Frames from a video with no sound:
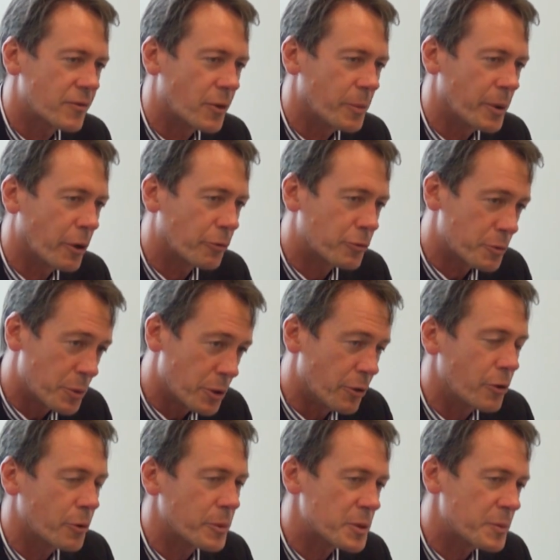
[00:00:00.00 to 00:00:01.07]
from an
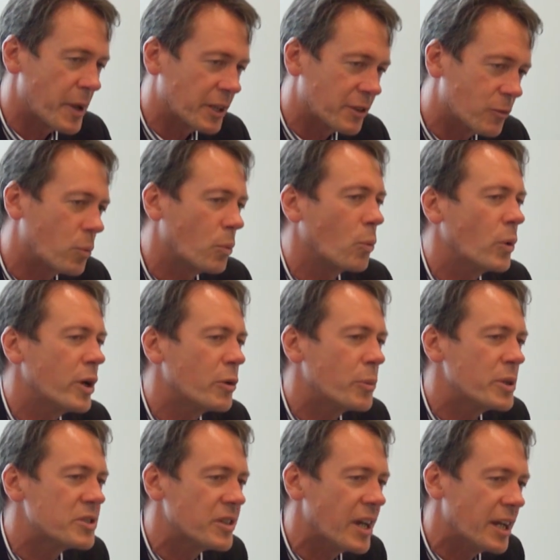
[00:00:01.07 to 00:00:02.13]
entrepreneurial perspective. Where are
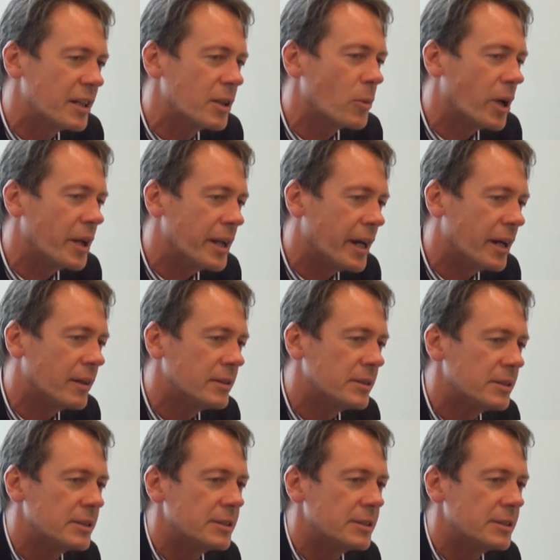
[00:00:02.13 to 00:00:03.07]
we standing right now?